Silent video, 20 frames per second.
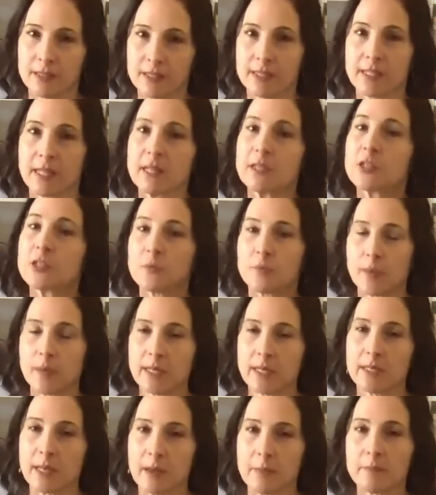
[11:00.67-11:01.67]
such a
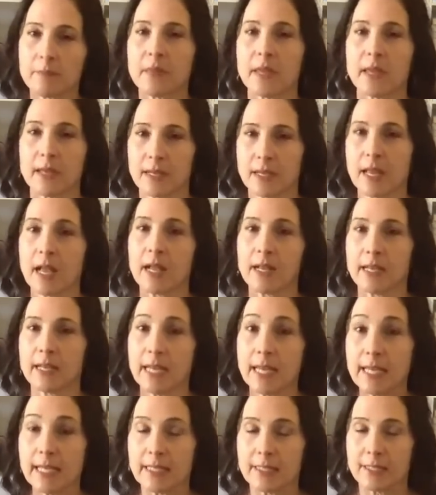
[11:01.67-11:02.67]
big dump that it kind of
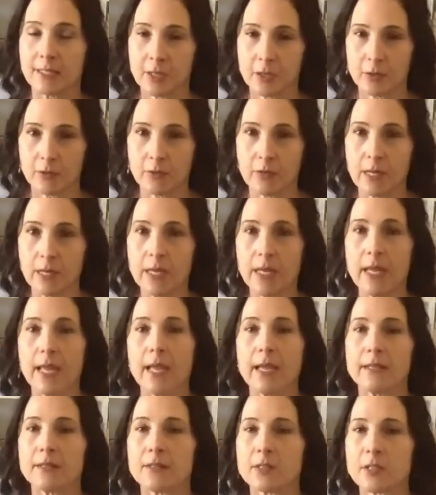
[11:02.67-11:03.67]
hits you.
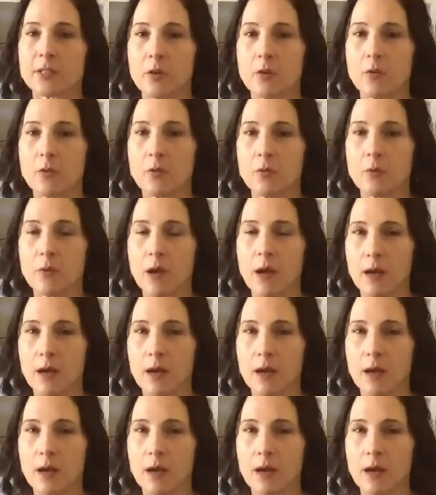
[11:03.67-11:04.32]
And so,